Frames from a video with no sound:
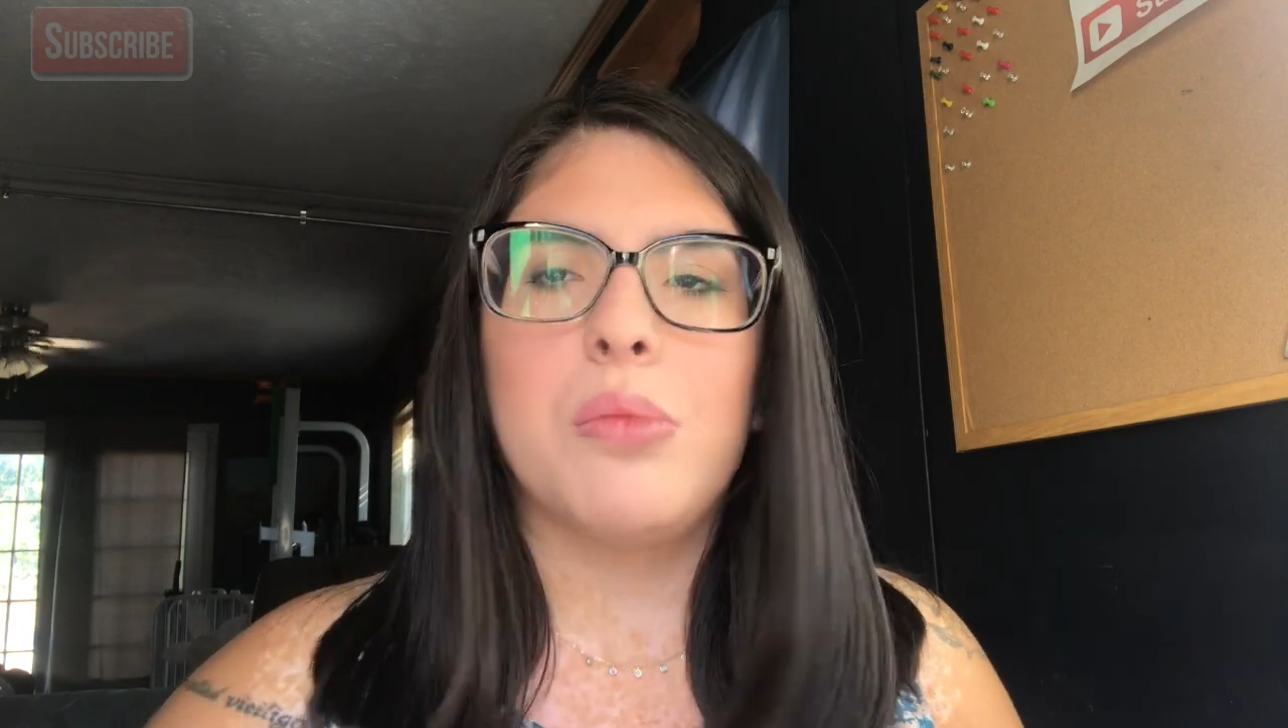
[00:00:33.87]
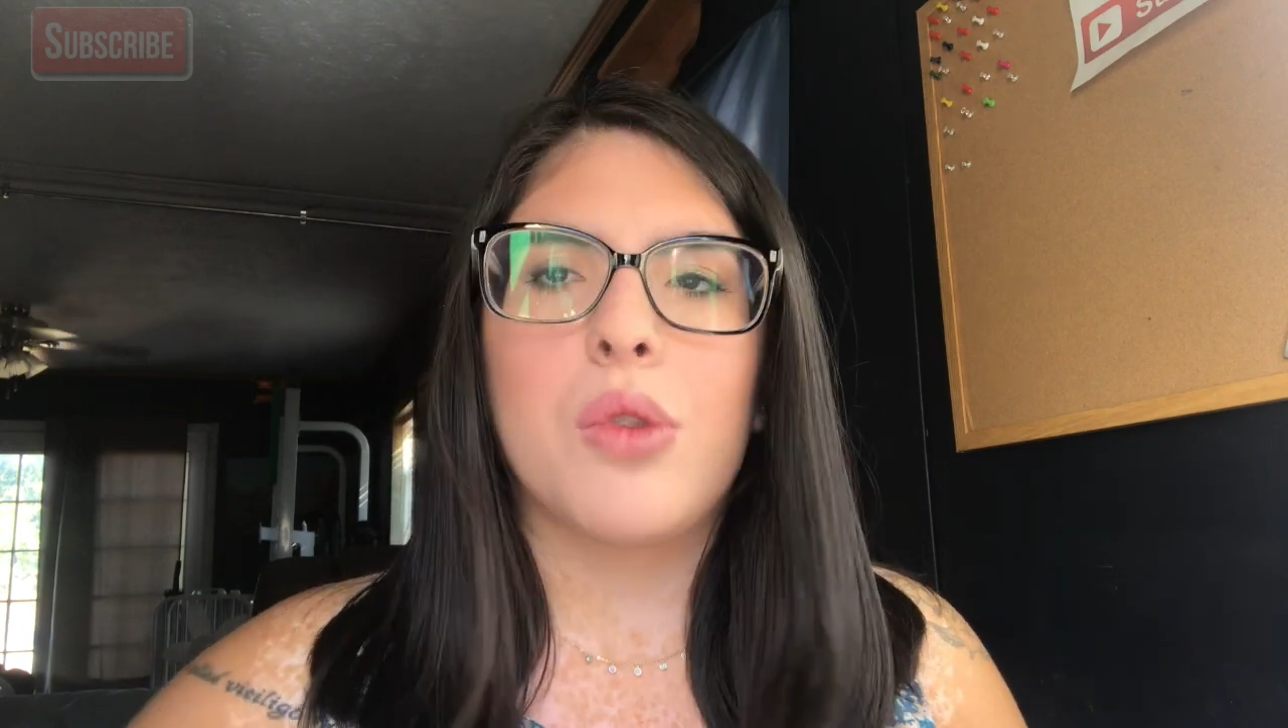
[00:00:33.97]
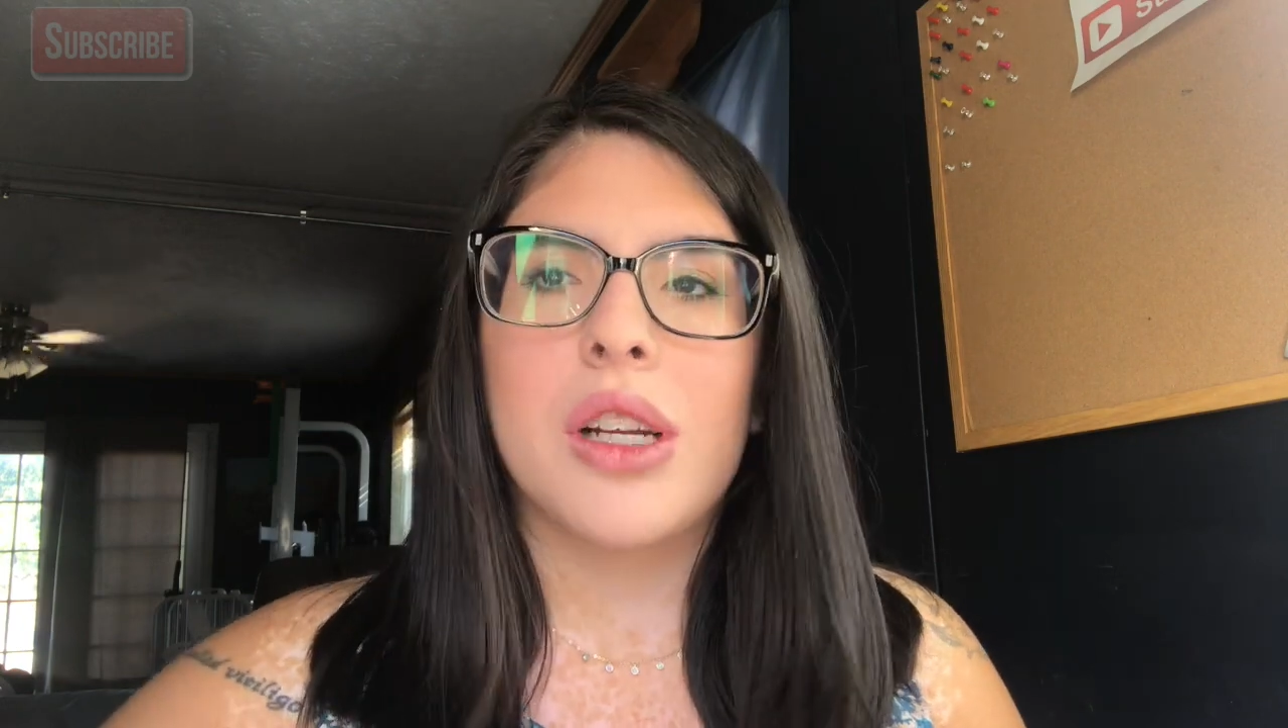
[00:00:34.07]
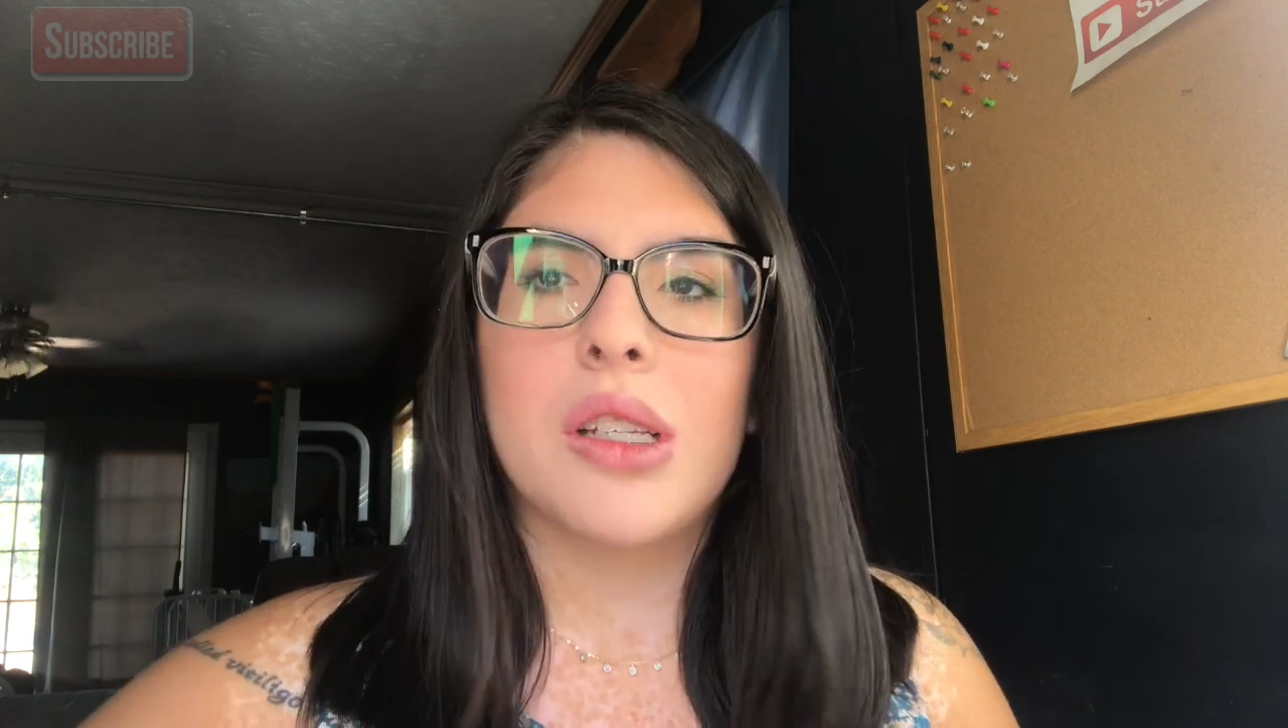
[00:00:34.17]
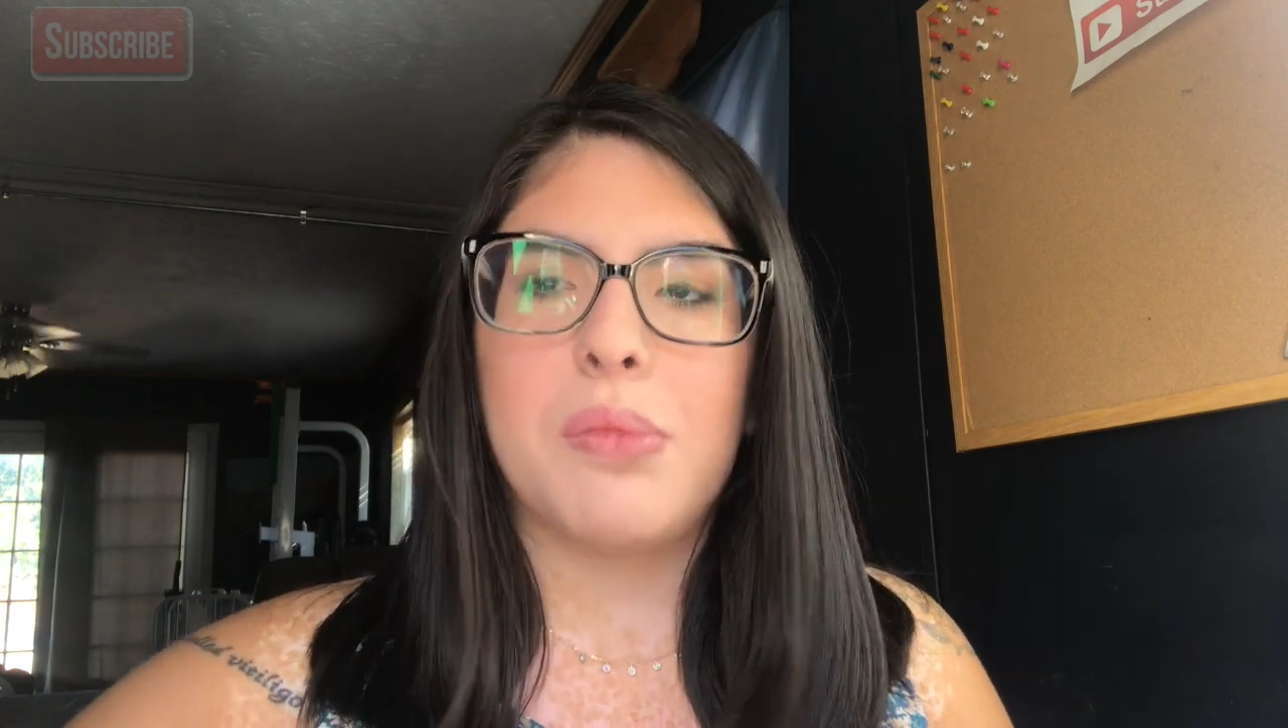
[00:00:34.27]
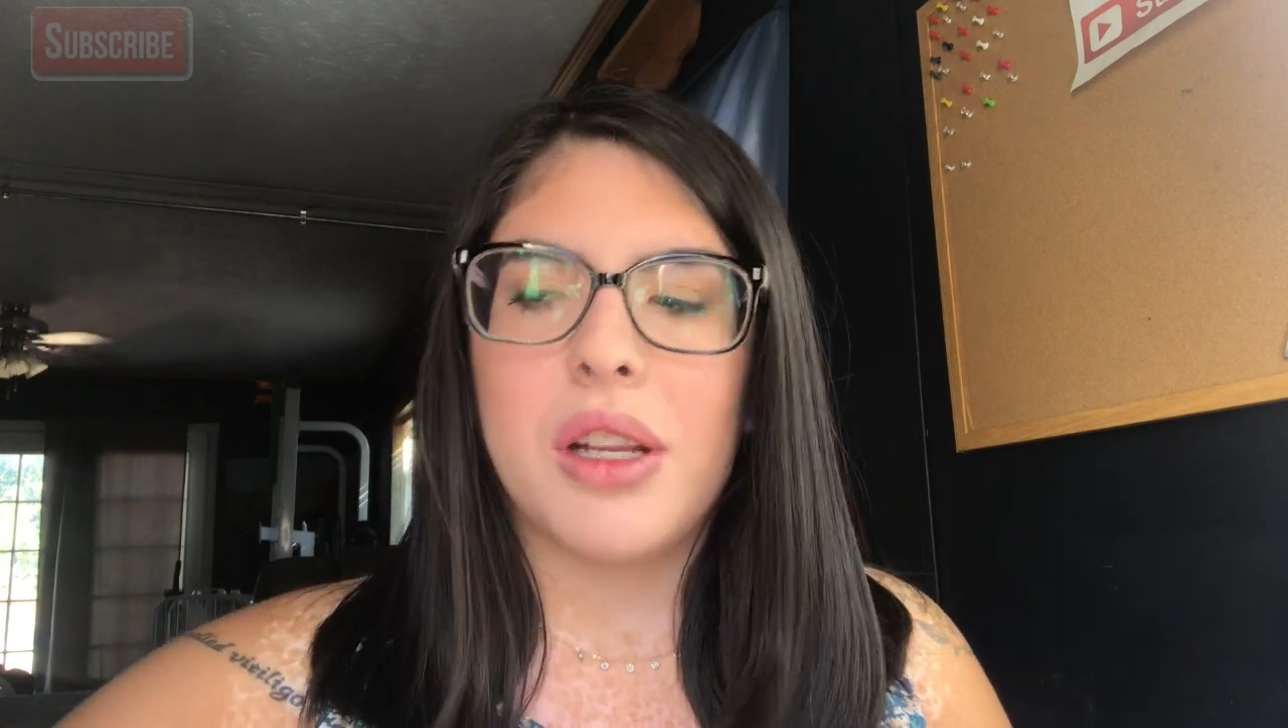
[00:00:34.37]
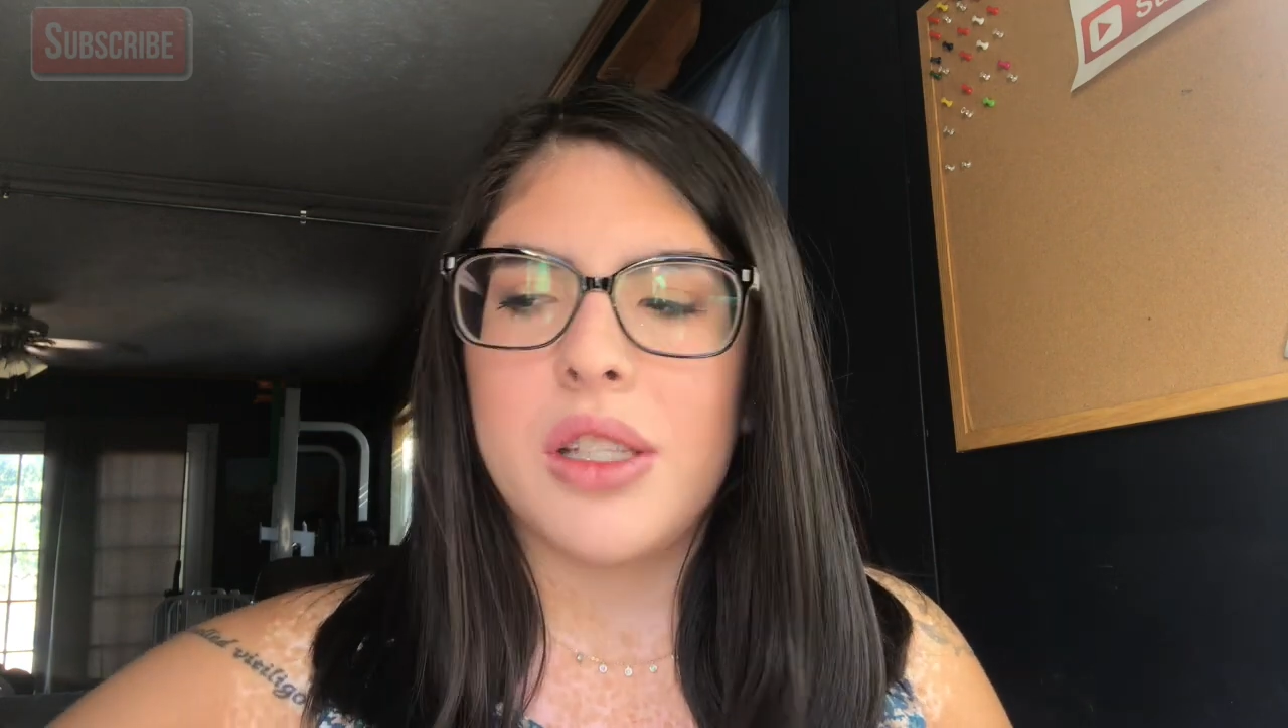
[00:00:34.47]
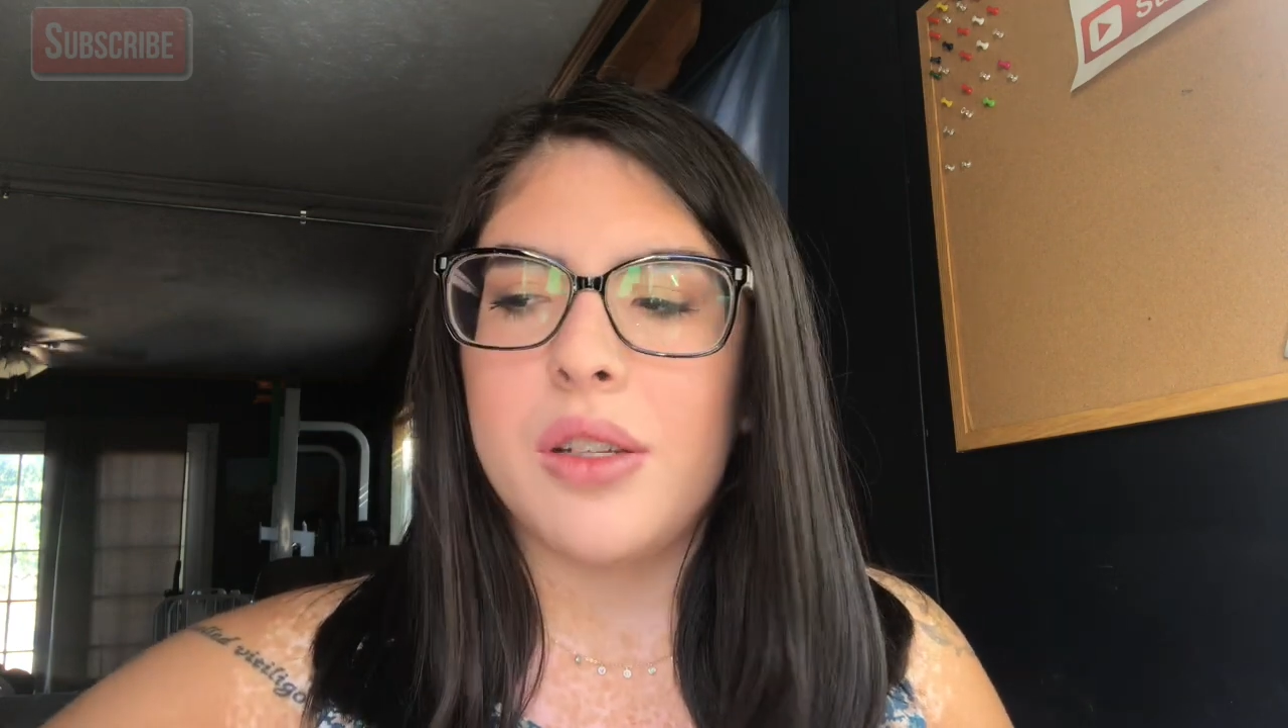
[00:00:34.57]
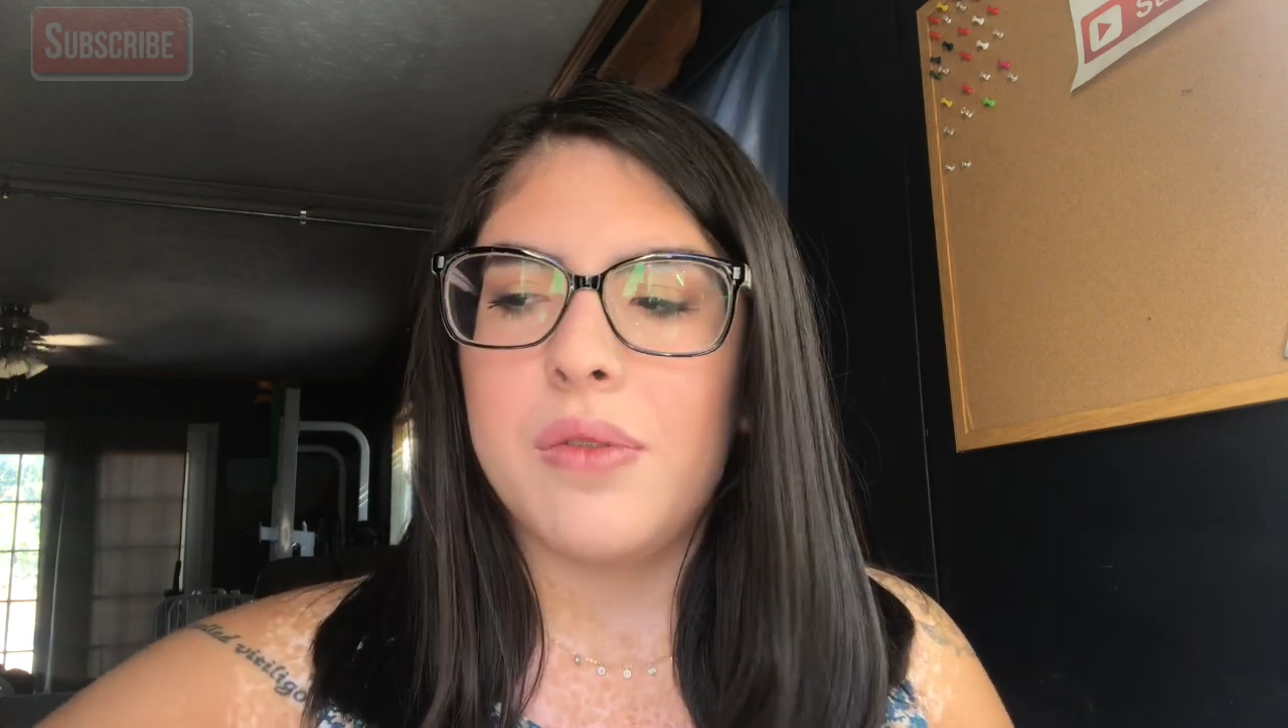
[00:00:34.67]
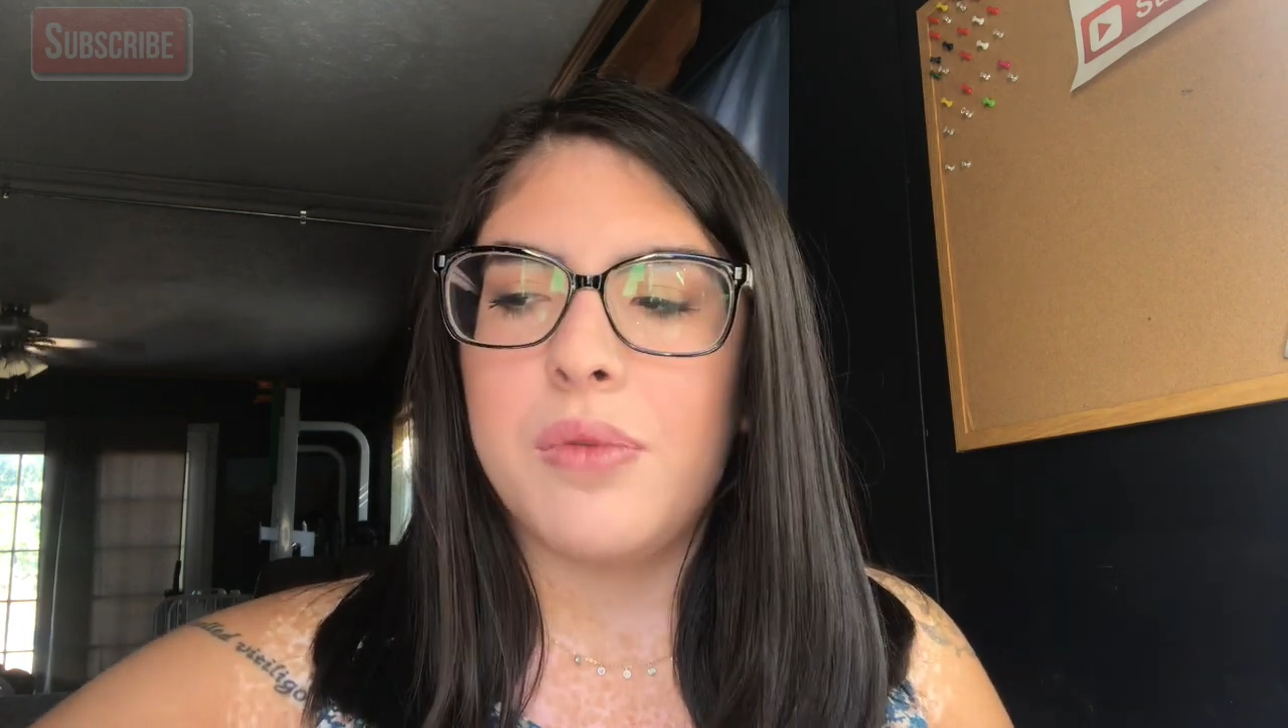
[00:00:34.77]
more
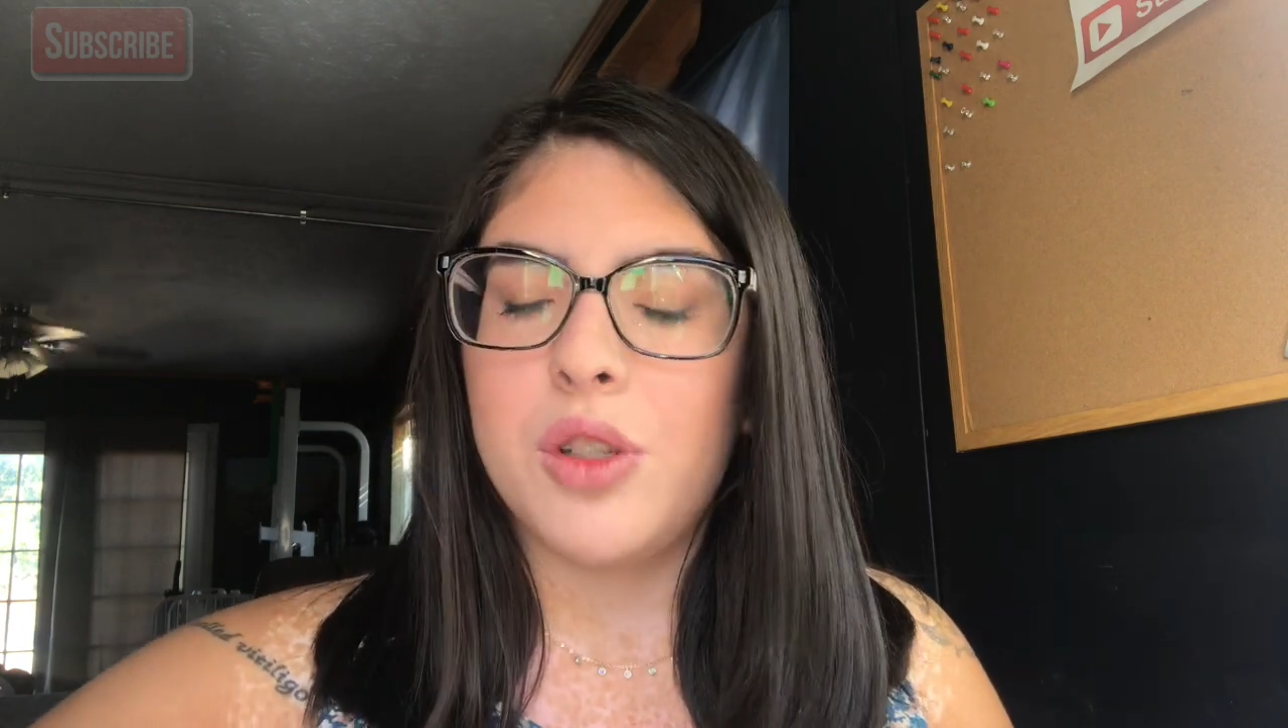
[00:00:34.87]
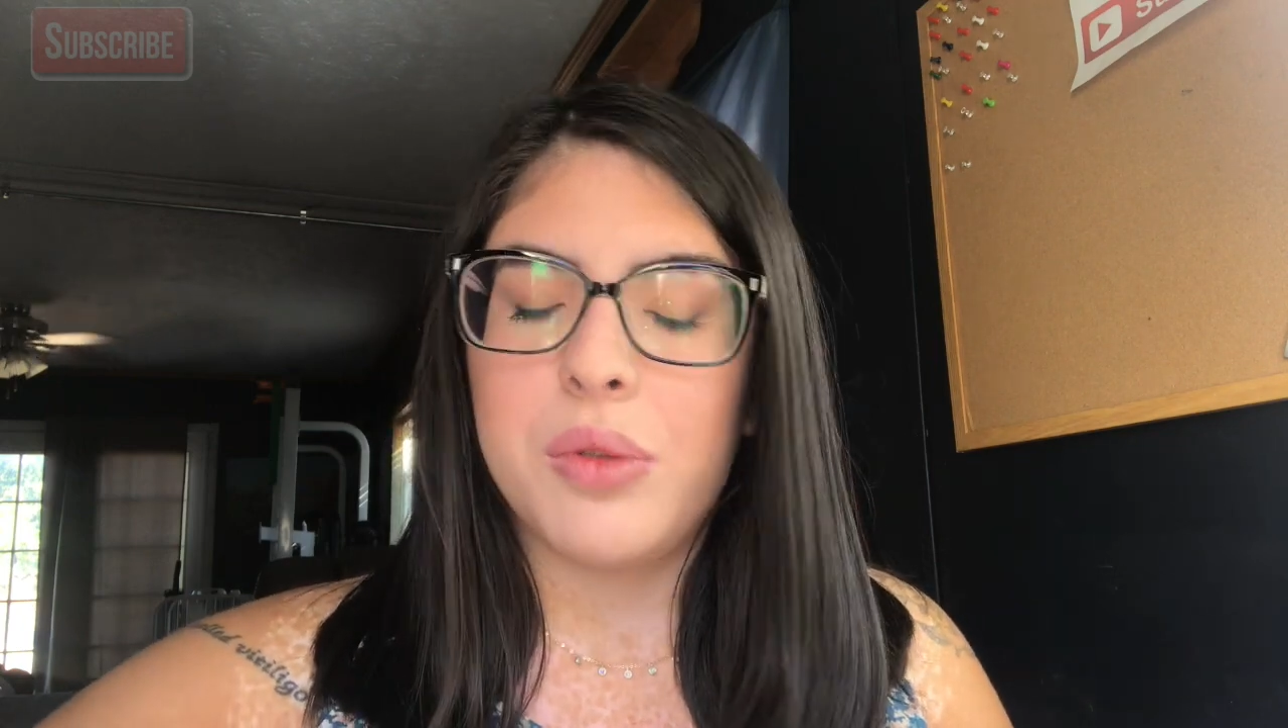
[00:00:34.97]
expensive